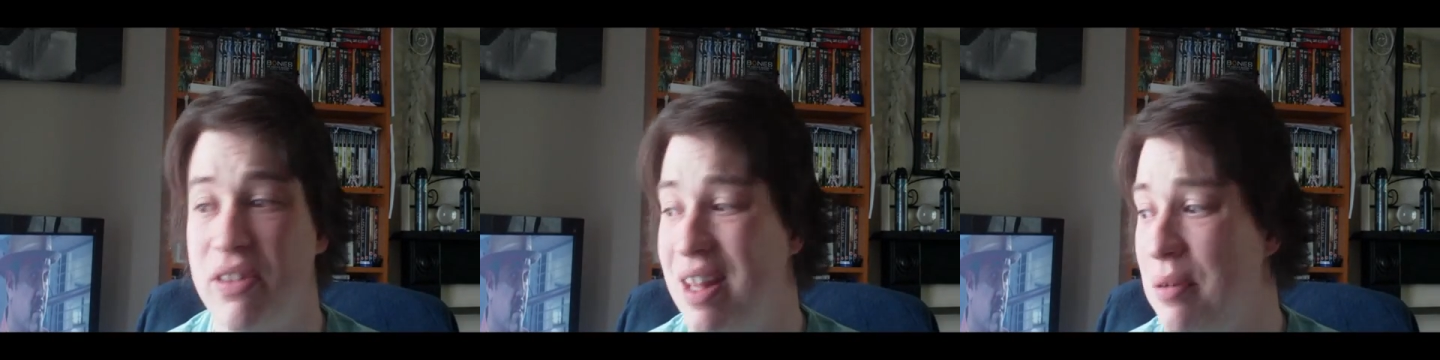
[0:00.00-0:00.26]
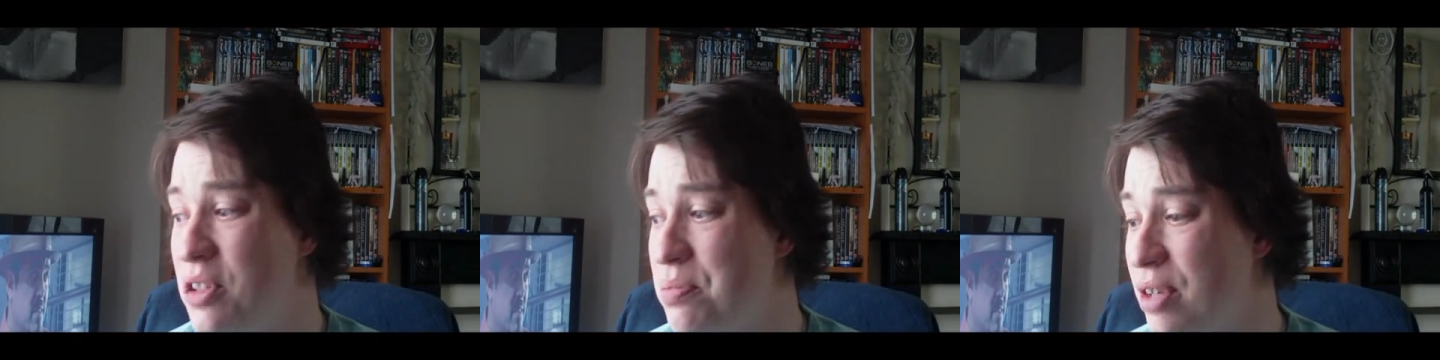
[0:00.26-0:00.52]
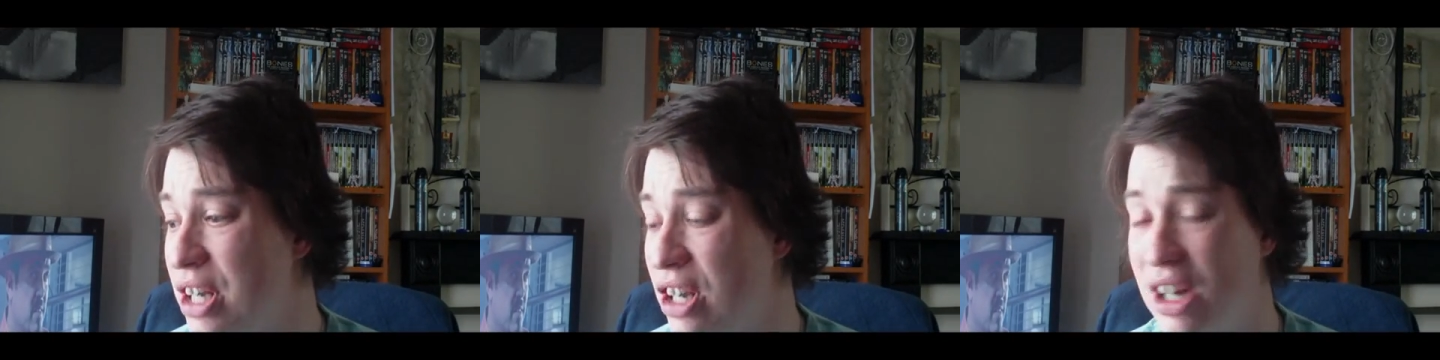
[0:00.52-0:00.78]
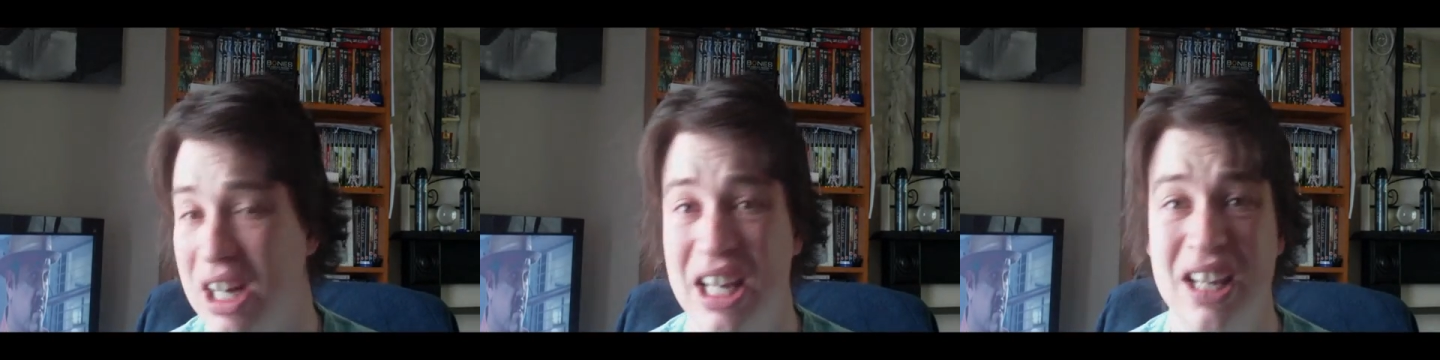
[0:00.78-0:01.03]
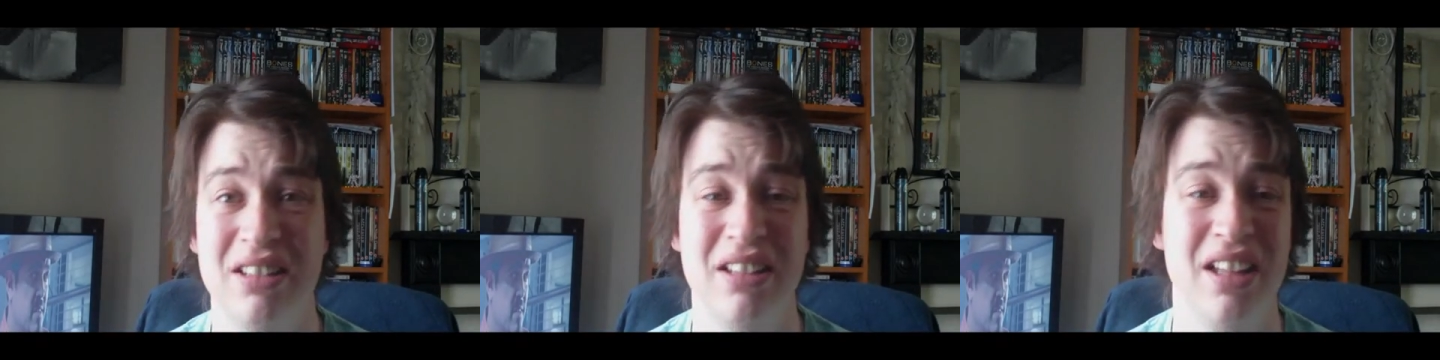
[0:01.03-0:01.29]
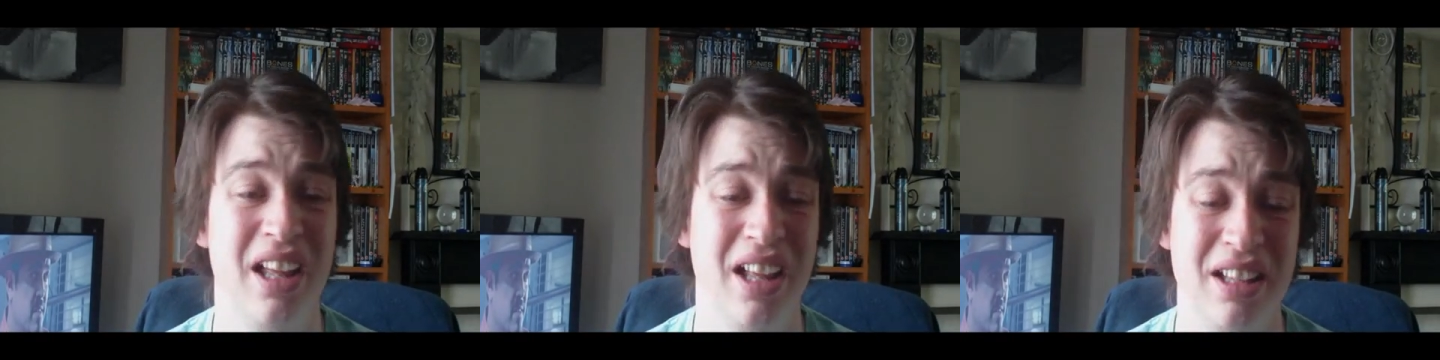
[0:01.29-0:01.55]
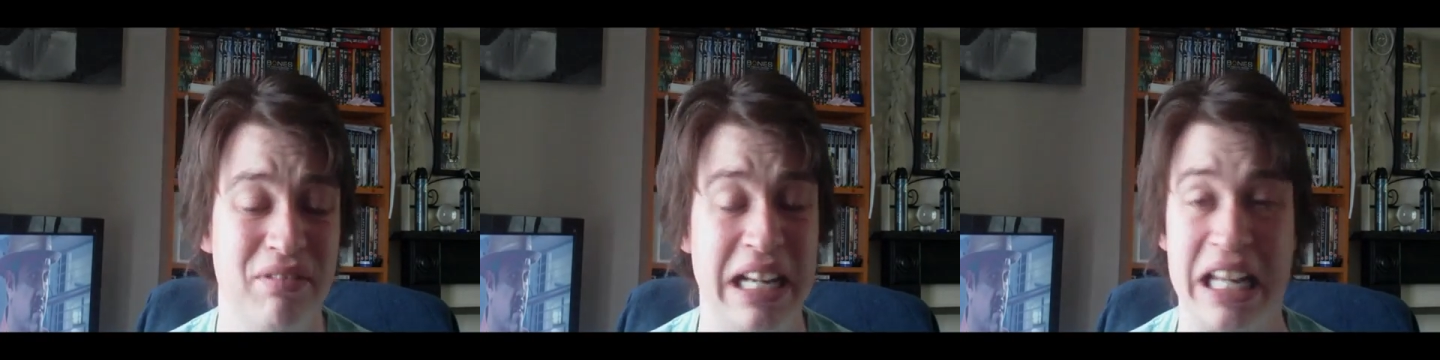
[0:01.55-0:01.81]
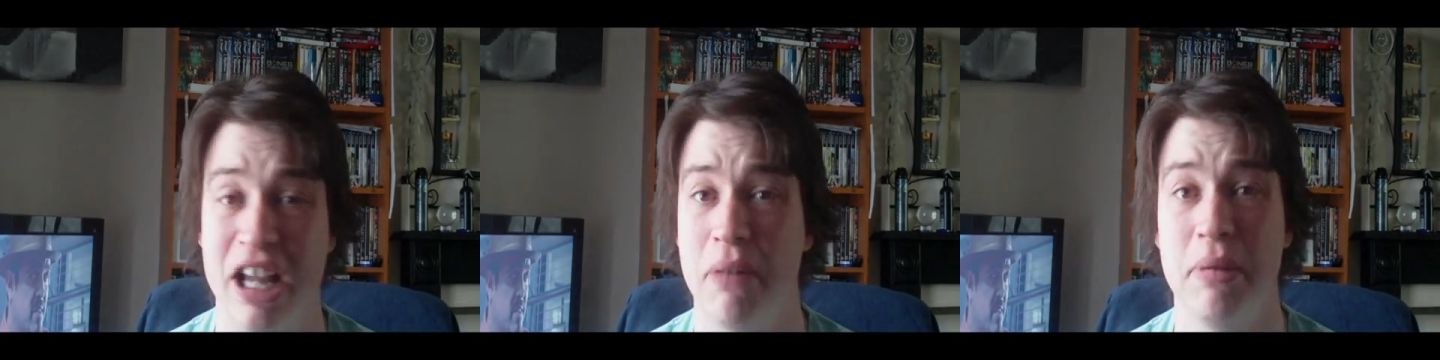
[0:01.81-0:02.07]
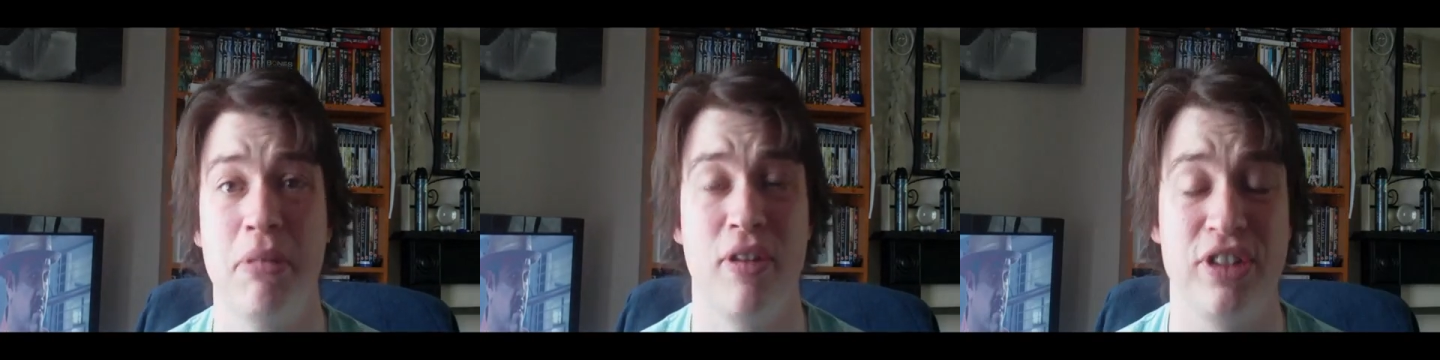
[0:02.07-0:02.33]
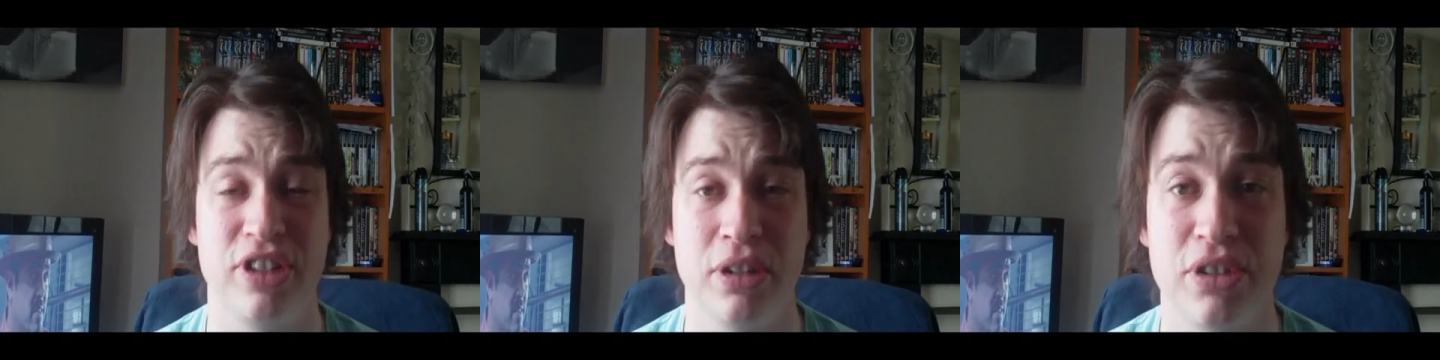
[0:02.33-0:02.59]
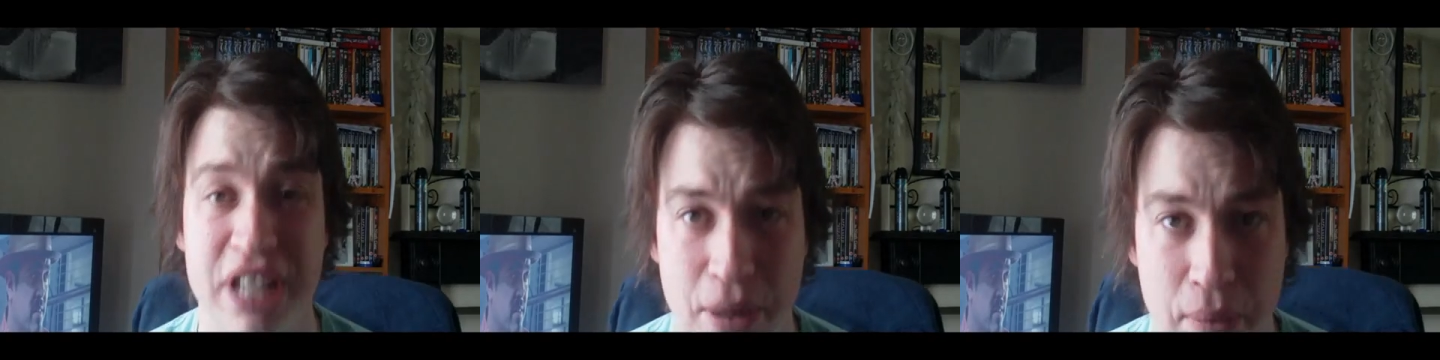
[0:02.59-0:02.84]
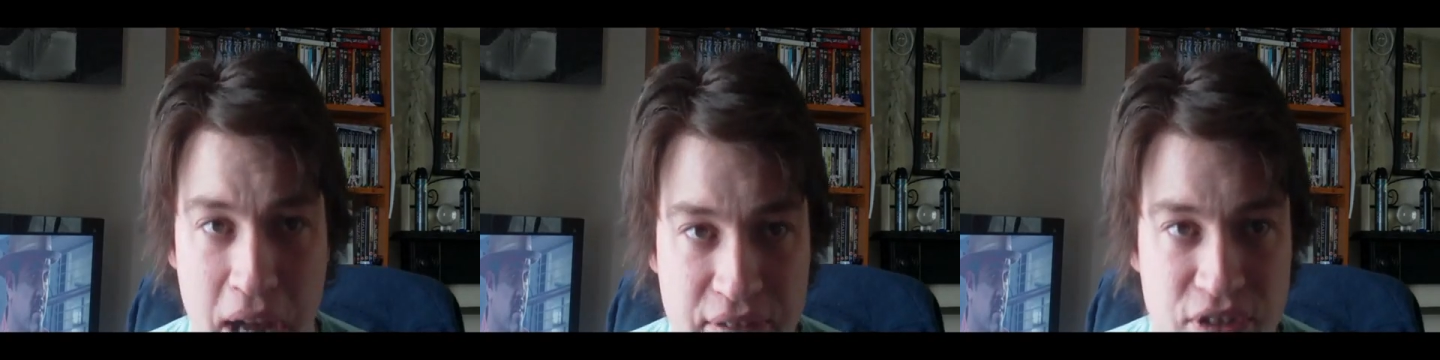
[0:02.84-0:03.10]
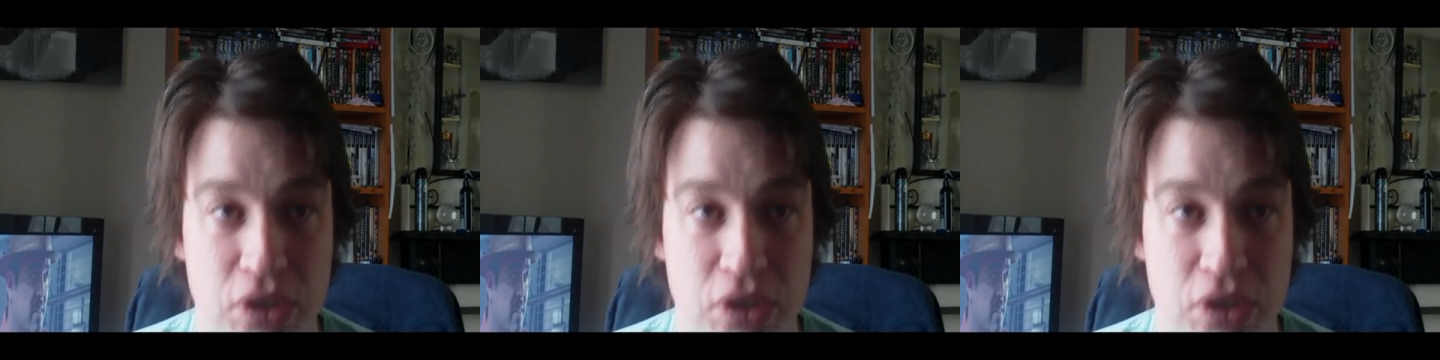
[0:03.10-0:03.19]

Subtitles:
I think that one's pretty ugly, and I really can't be bothered to do Soundwave.